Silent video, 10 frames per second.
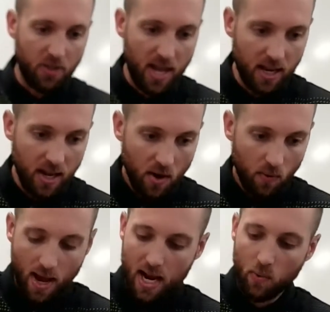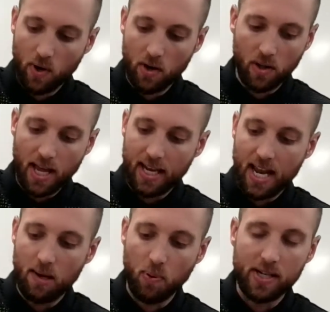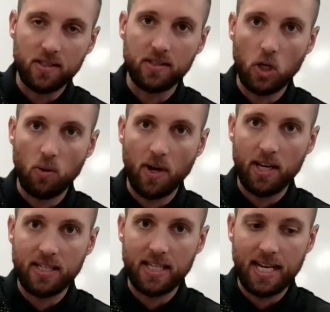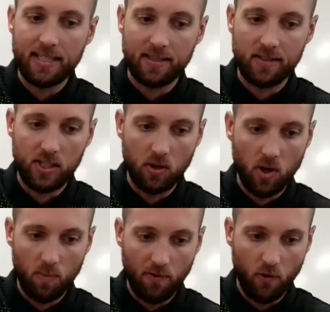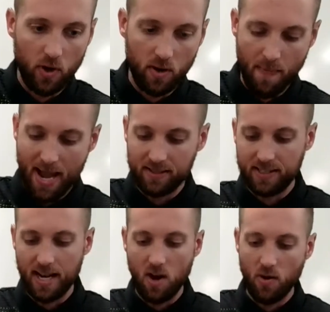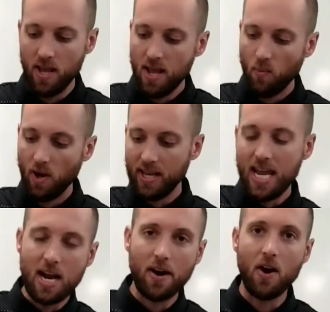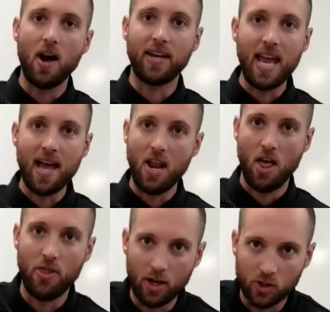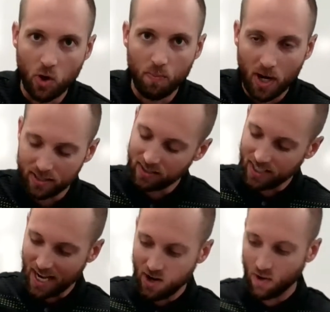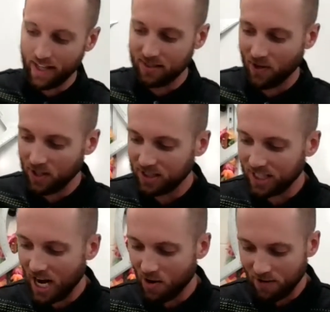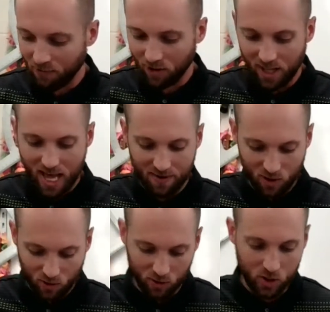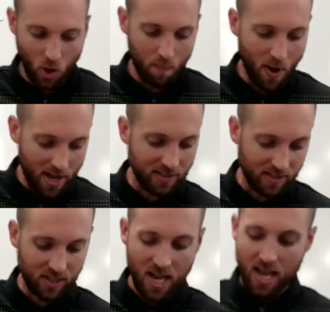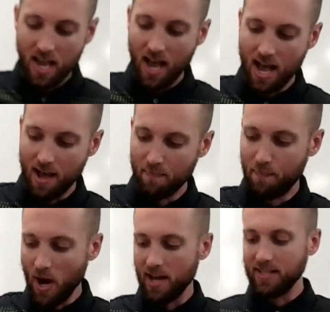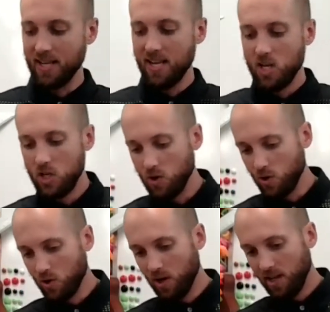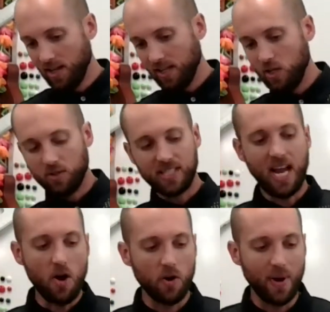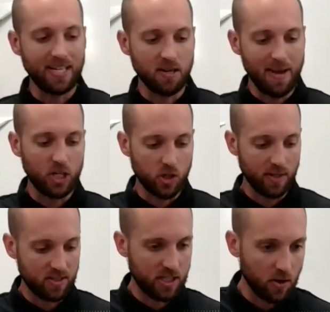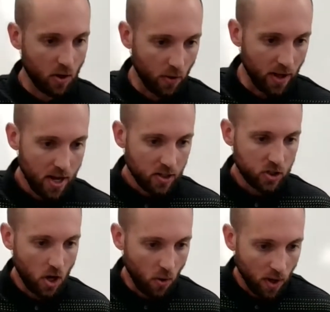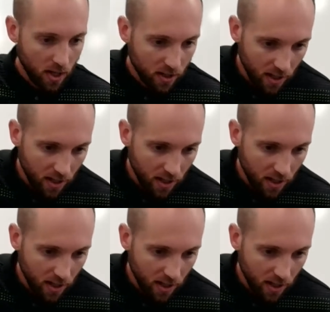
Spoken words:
thing, right? Where you're like, you had to press the 0 button to get it to 0 before you masked it out. Well, here, again, there's no buttons. I know that's very scary for a lot of you. There's no buttons, but you use the counterweight to make sure it's zeroed. So